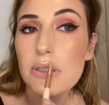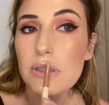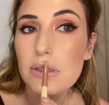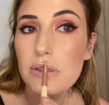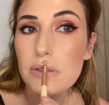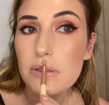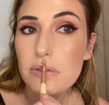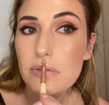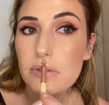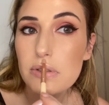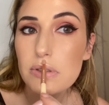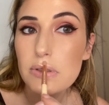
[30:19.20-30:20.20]
and
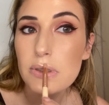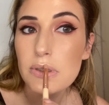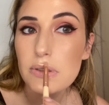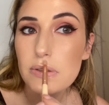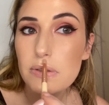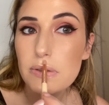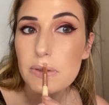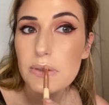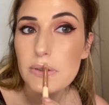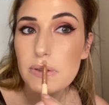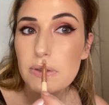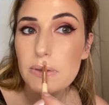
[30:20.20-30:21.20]
even
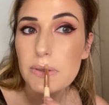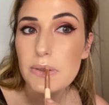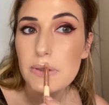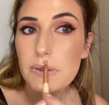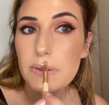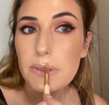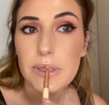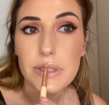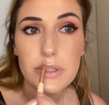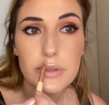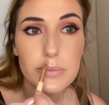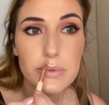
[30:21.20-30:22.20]
going
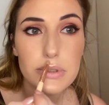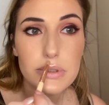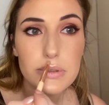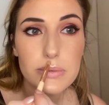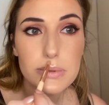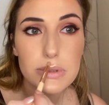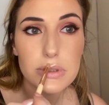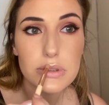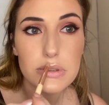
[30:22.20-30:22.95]
up a little bit.